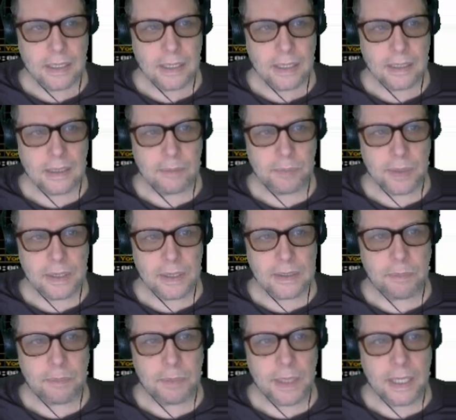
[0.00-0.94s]
It brings
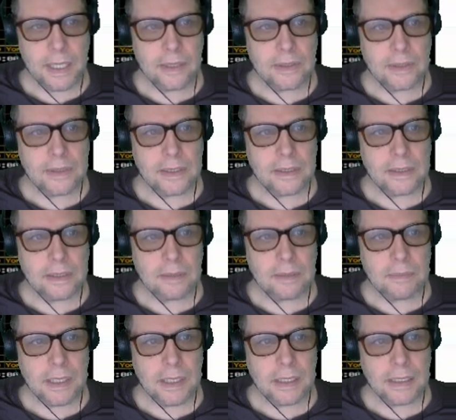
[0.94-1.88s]
the buyers into the
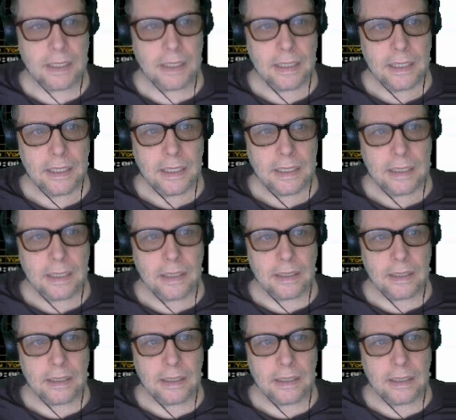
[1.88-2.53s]
market. Now